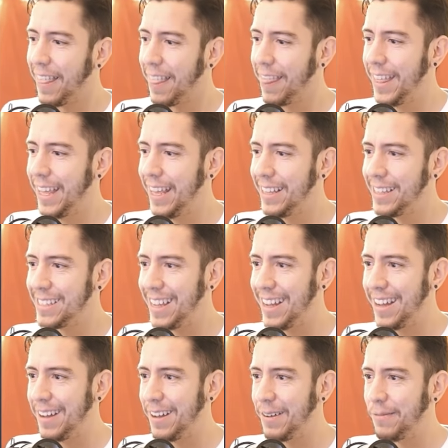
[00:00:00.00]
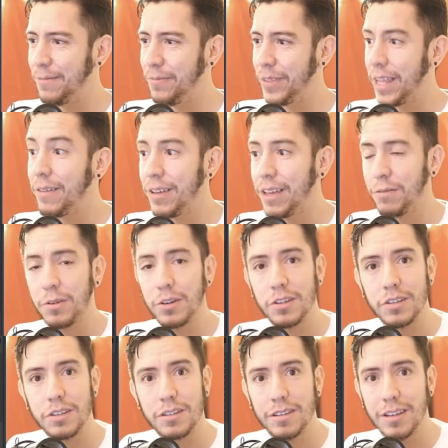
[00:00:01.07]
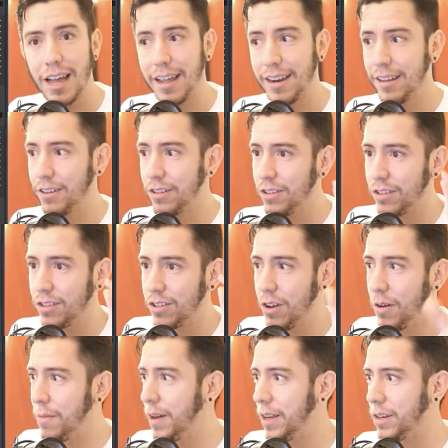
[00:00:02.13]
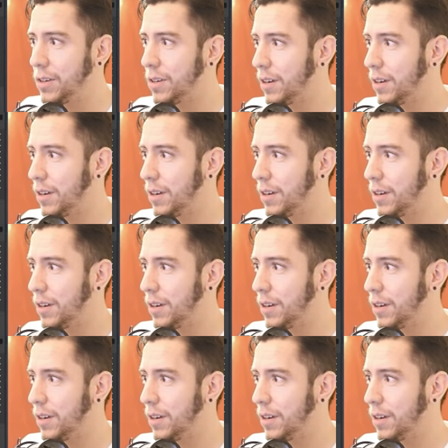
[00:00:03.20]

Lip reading: This EEVEE had so many